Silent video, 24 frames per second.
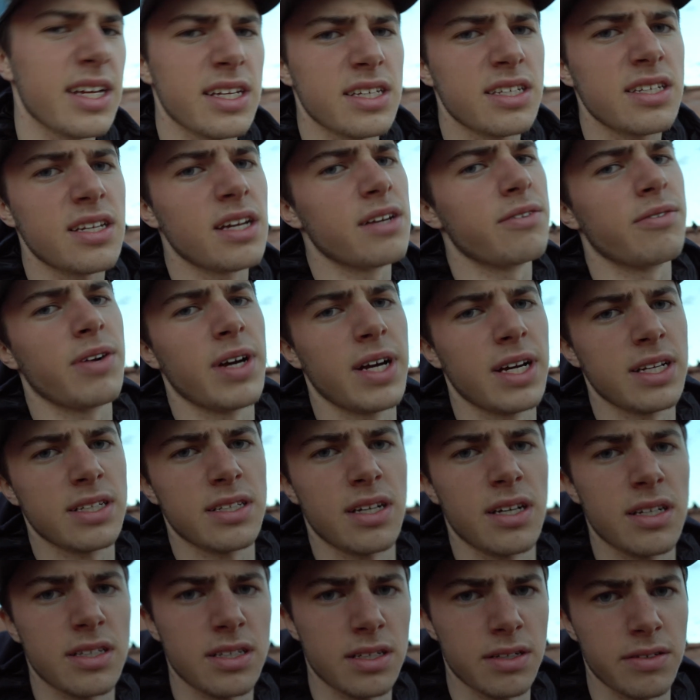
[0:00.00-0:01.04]
at sunrise
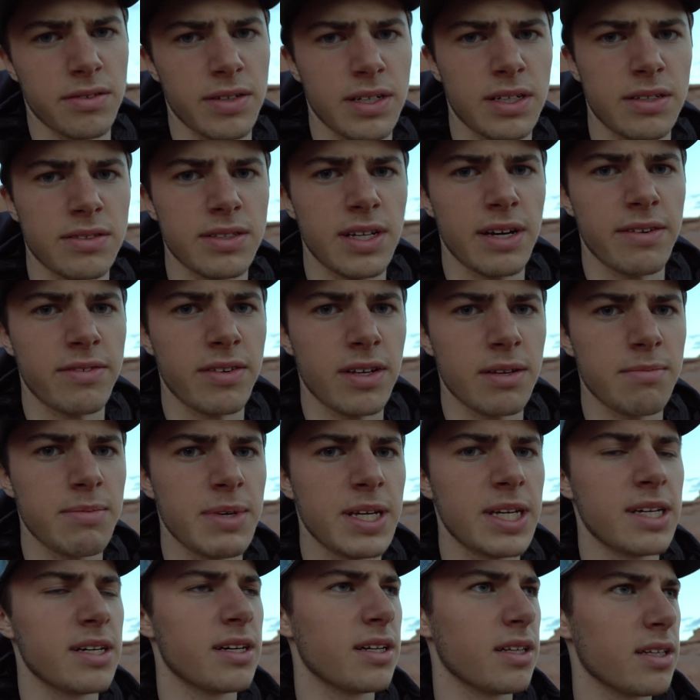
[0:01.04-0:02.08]
also it'll definitely
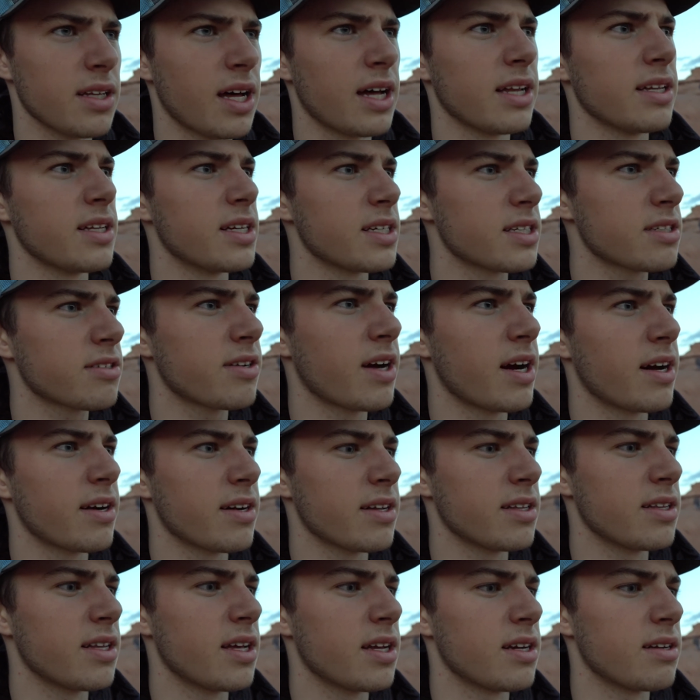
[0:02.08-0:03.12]
be a lot less
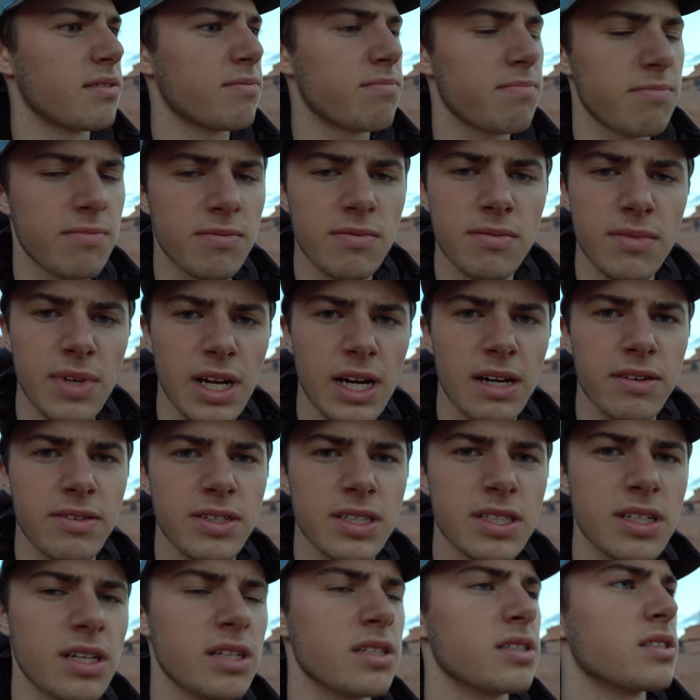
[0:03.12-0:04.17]
crowded than now
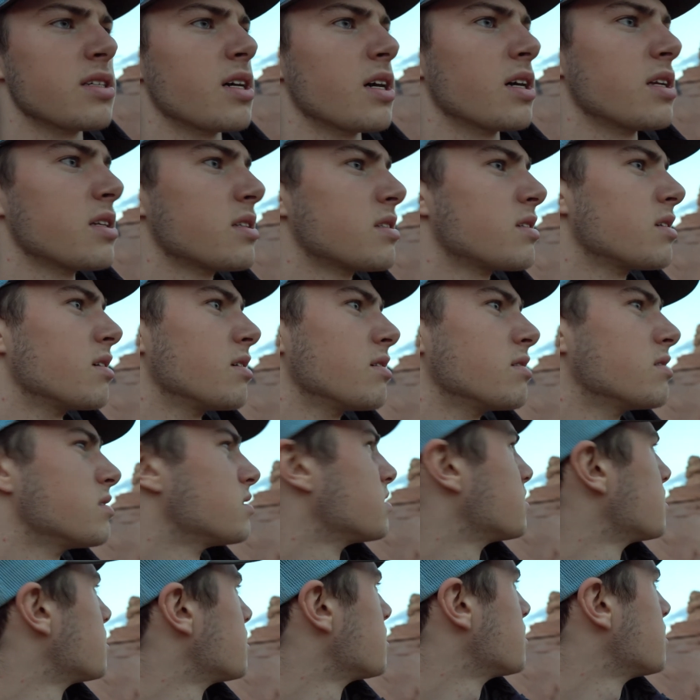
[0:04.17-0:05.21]
at sunset, so
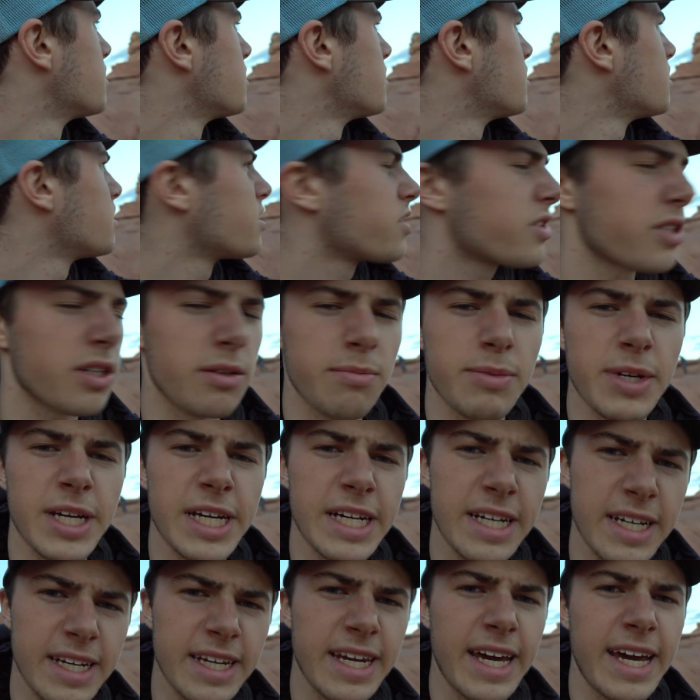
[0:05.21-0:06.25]
should be
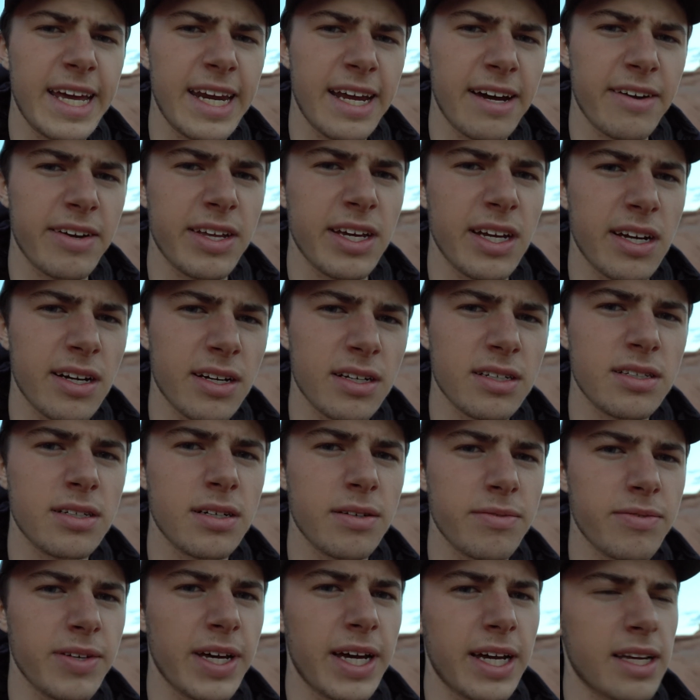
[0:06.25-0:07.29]
a good night out here.
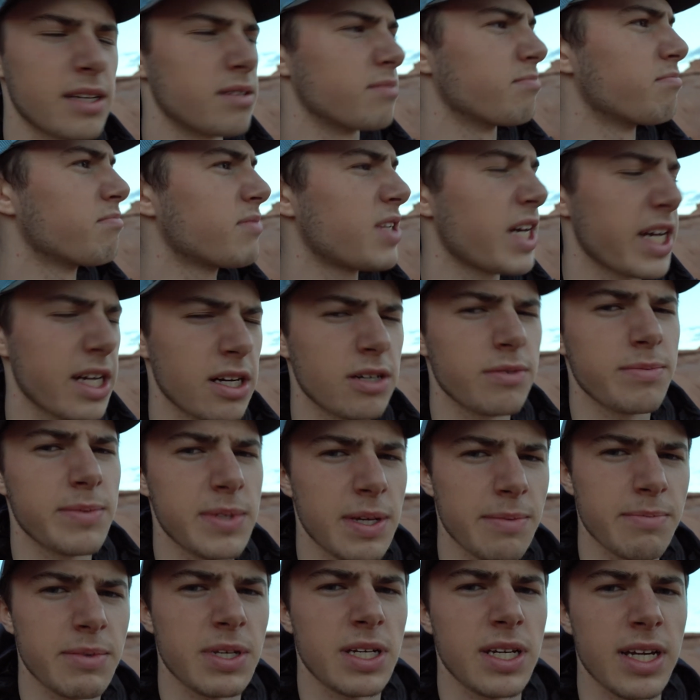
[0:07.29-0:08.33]
Hopefully I can take home
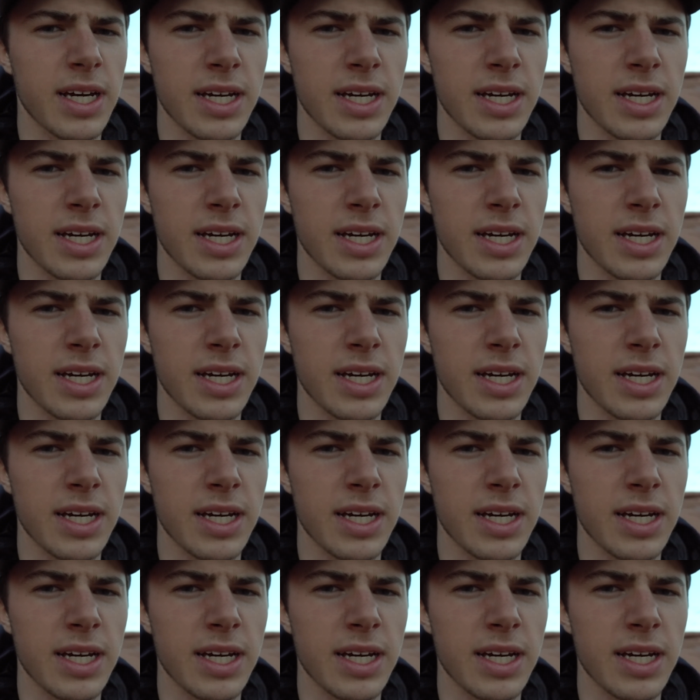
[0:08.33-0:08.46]
something